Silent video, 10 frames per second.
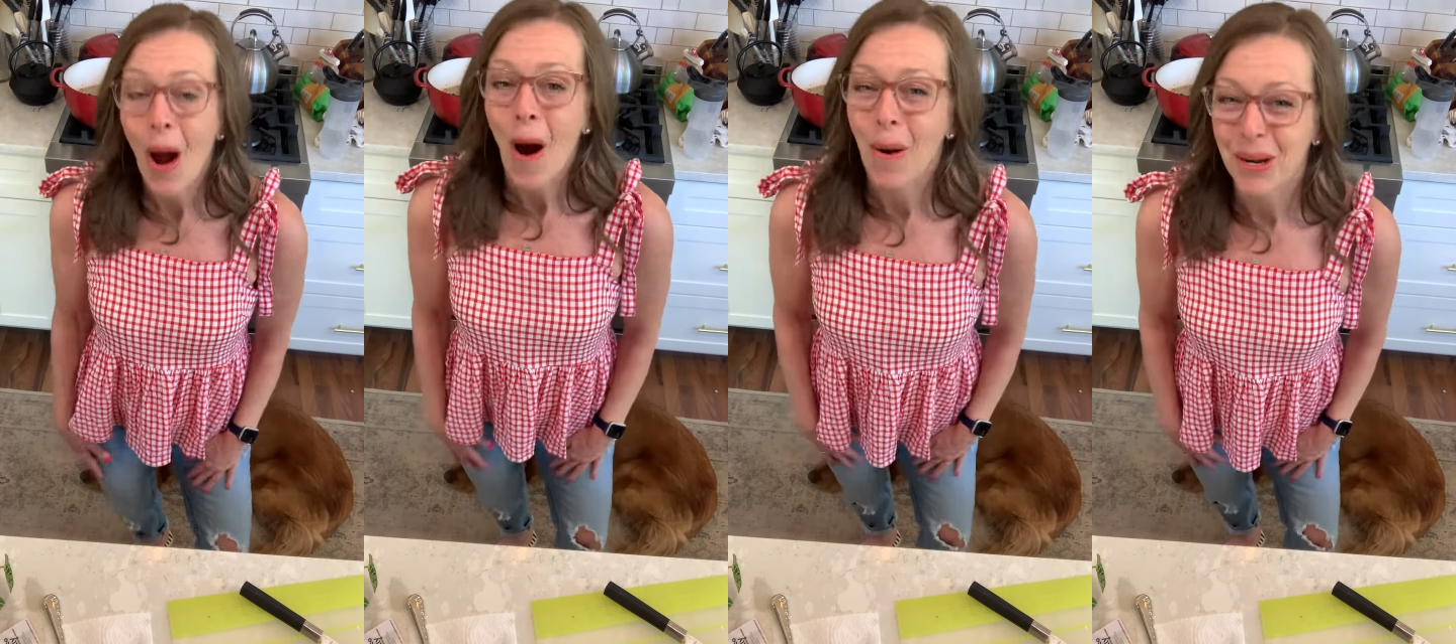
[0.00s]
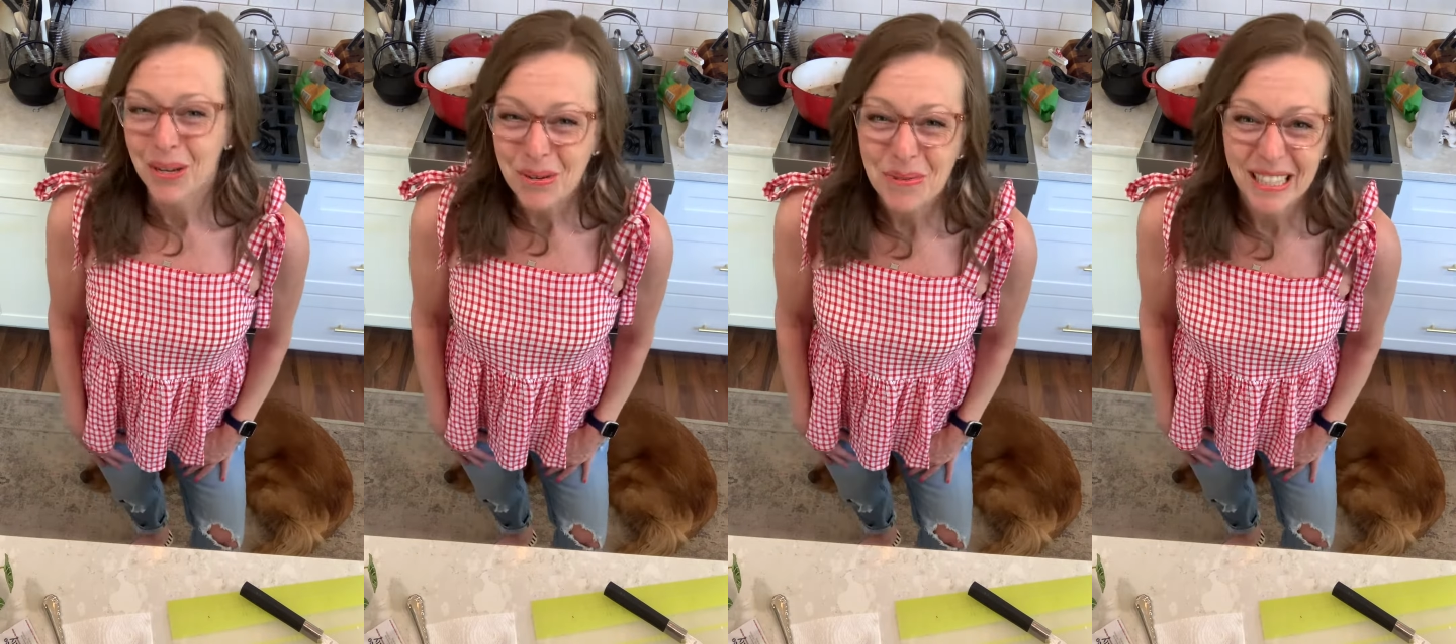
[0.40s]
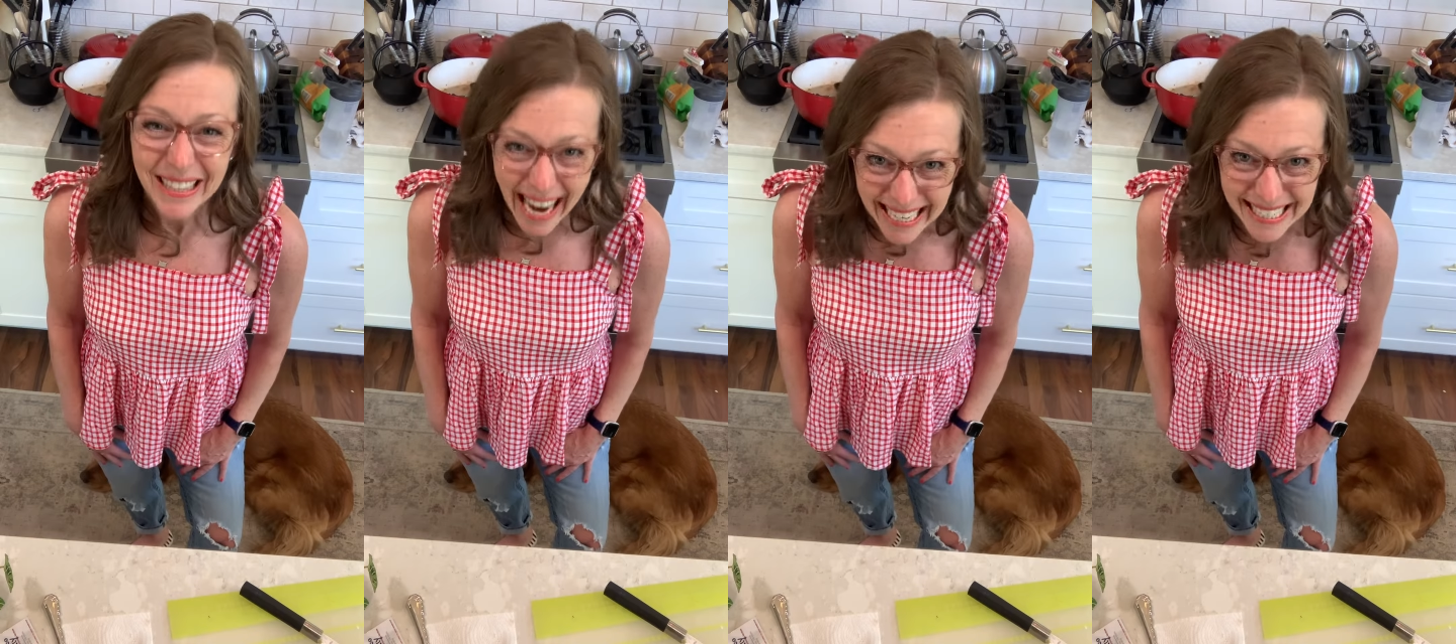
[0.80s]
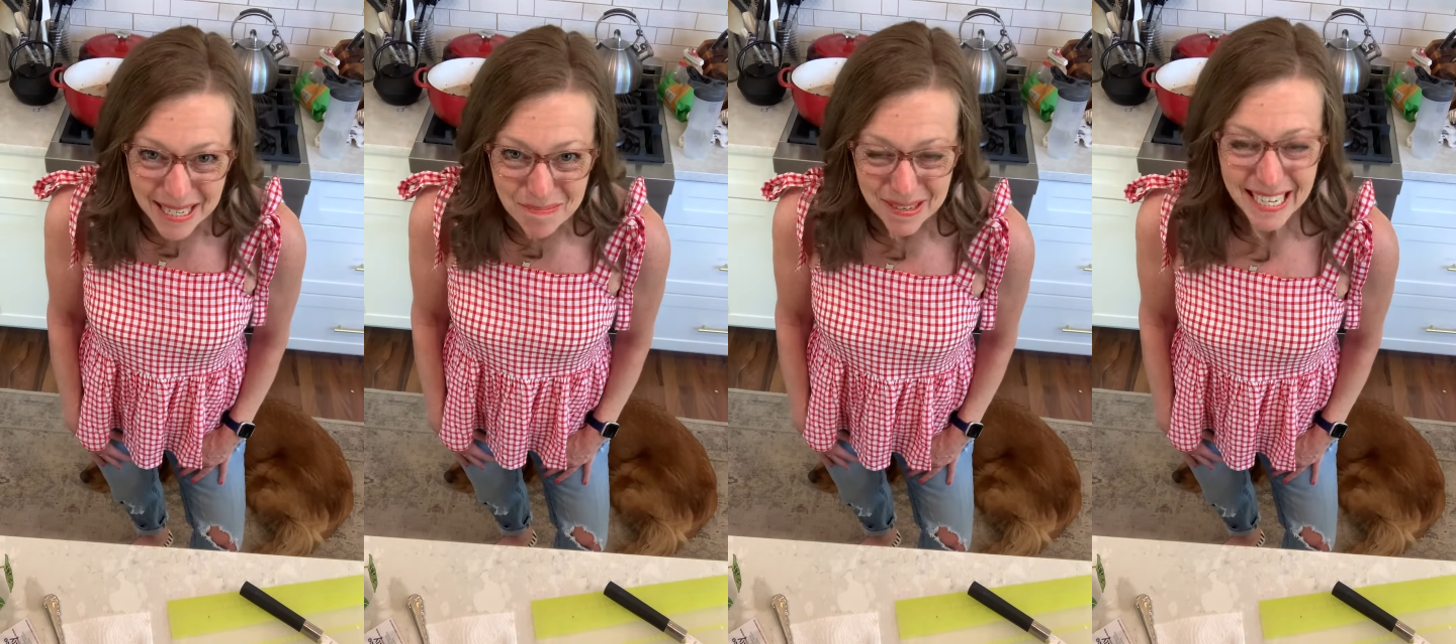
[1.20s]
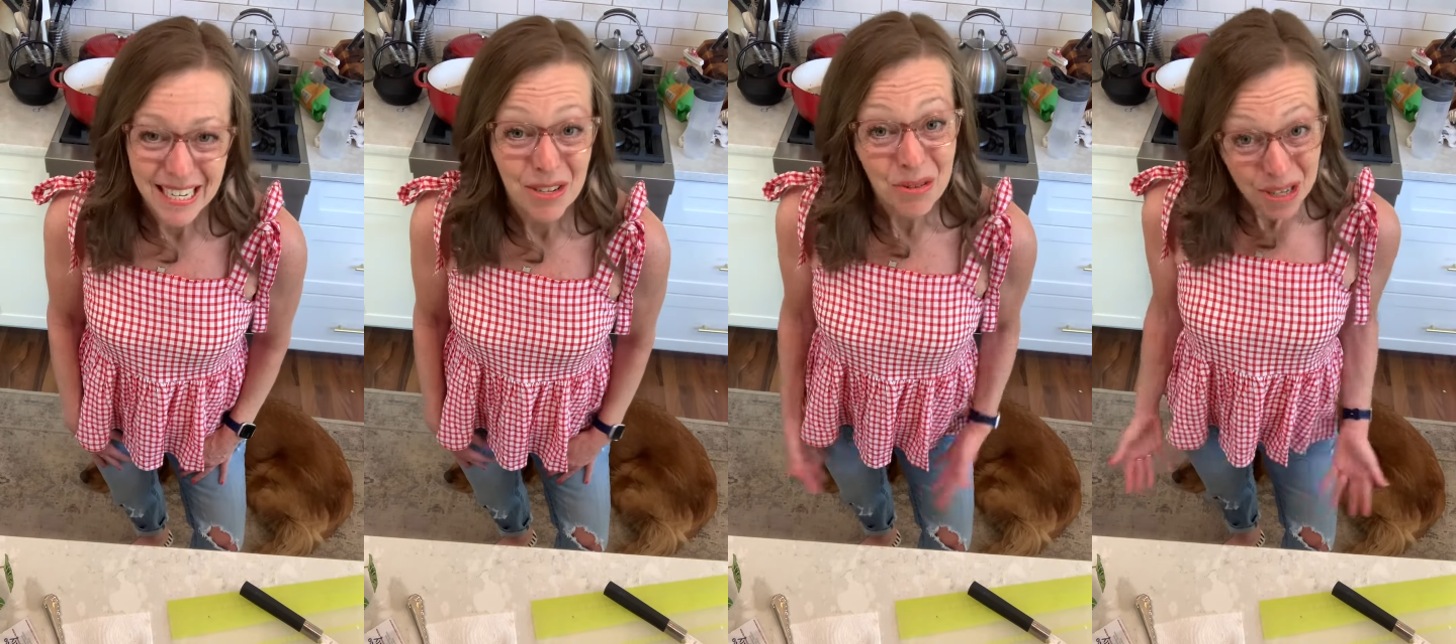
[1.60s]
or you would like to be,
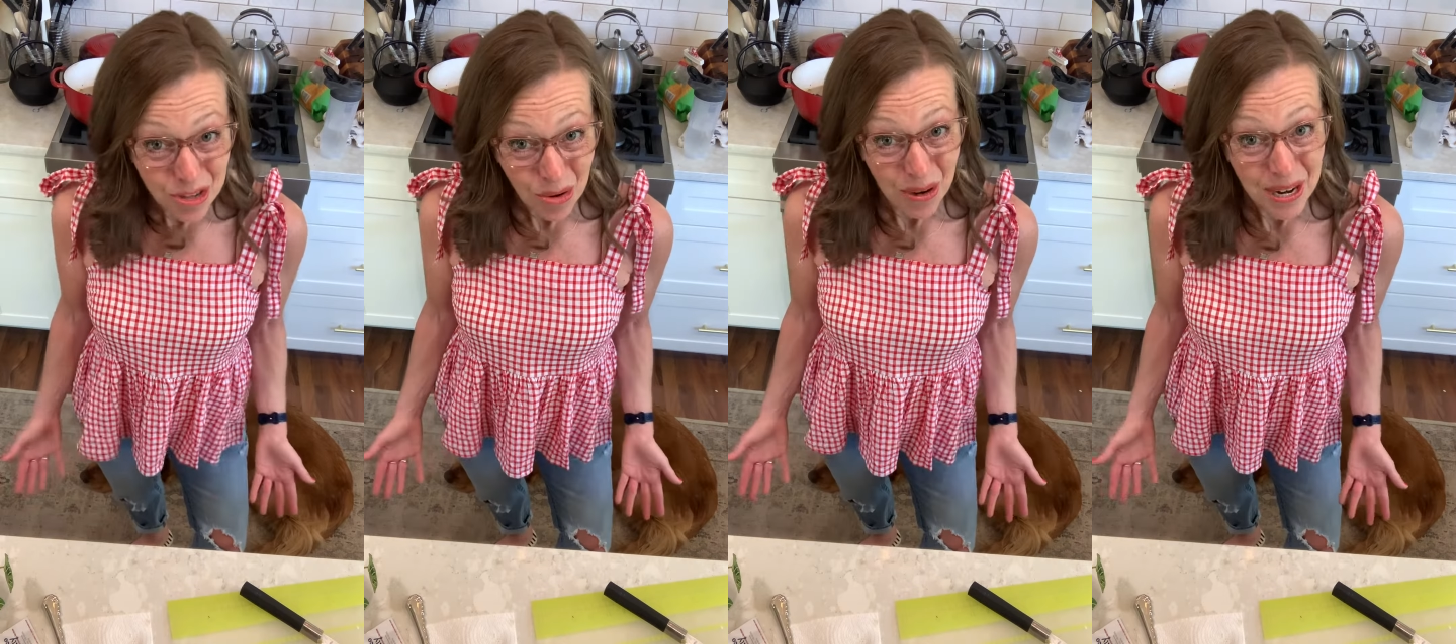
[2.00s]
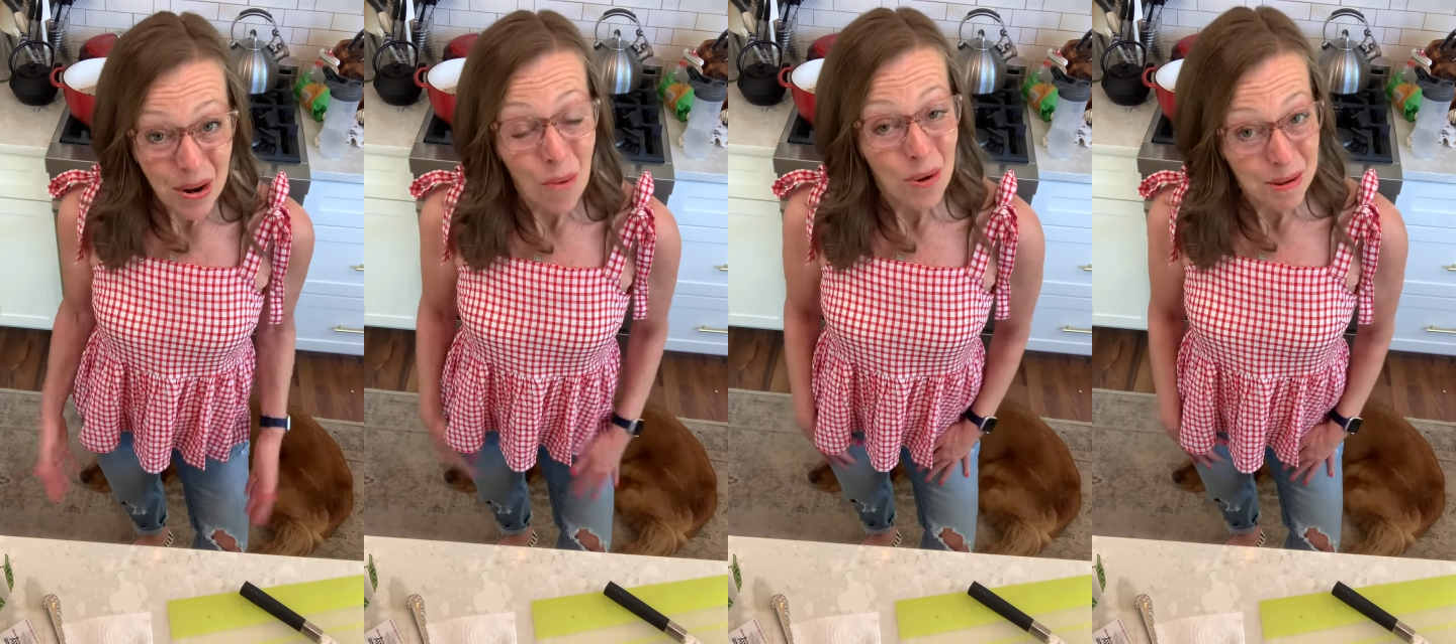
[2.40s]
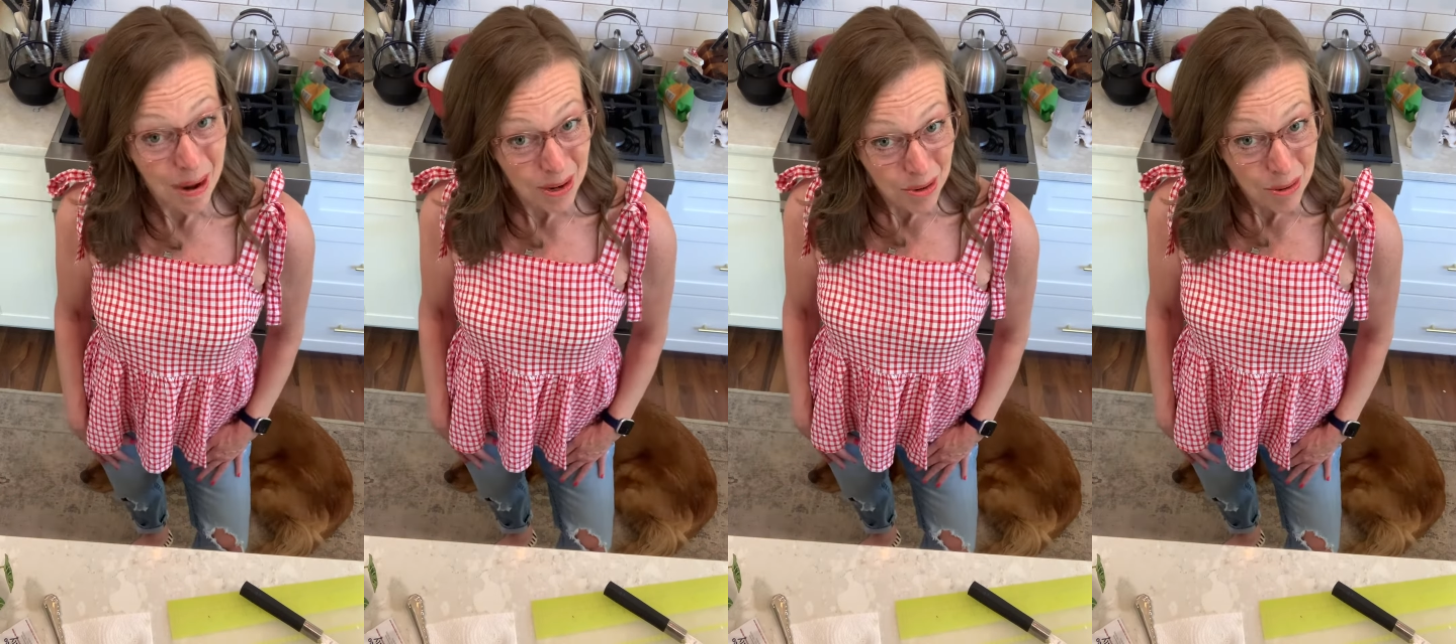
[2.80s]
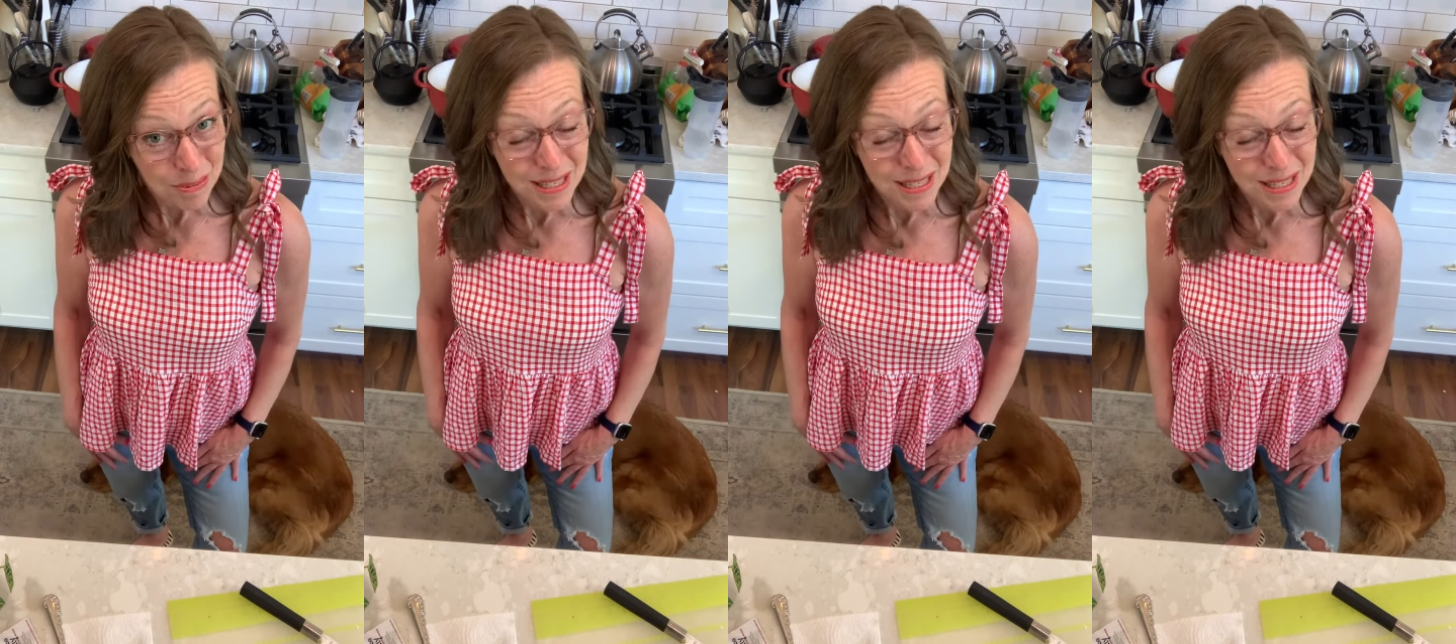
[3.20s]
you can join one of my groups.